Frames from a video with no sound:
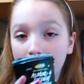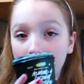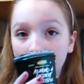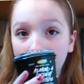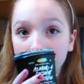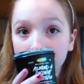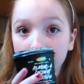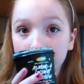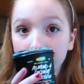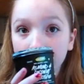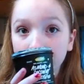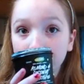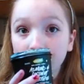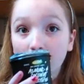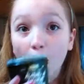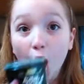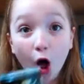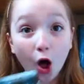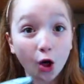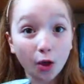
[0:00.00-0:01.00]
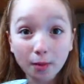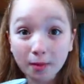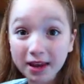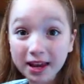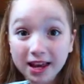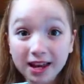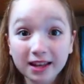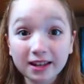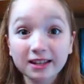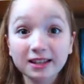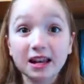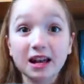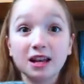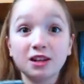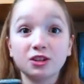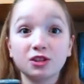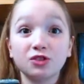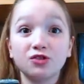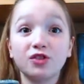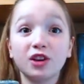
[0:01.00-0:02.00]
and almond
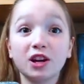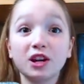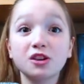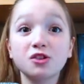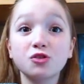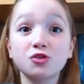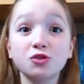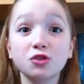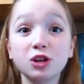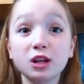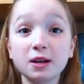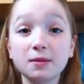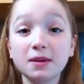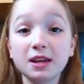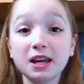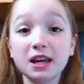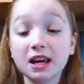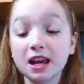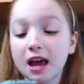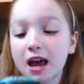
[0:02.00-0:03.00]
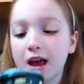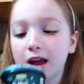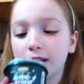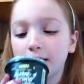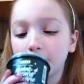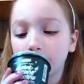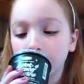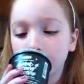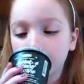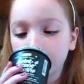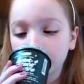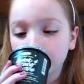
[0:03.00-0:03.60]
and just very creamy and